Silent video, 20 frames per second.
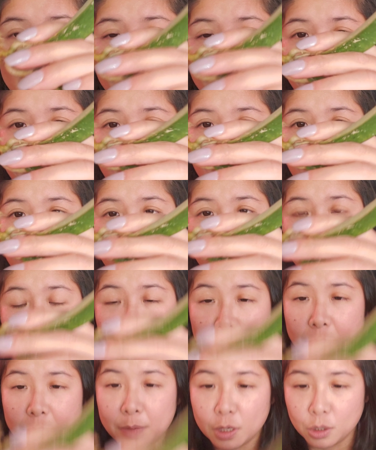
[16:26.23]
but most of
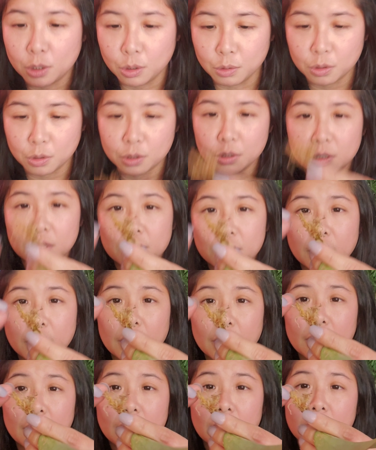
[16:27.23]
them are no good,
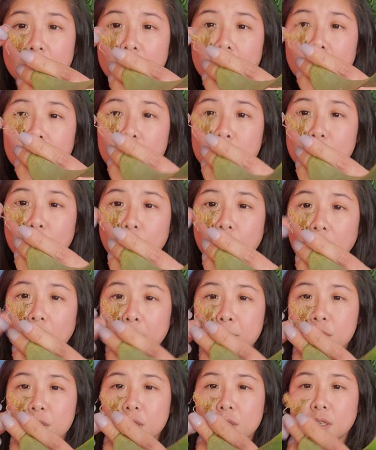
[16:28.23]
right? So
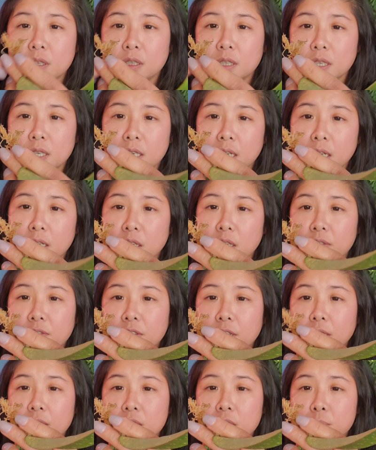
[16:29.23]
I'm just gonna cut off
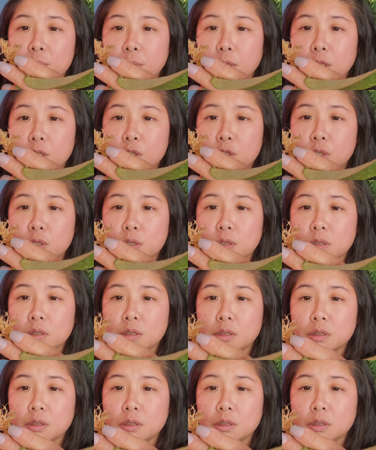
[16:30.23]
as much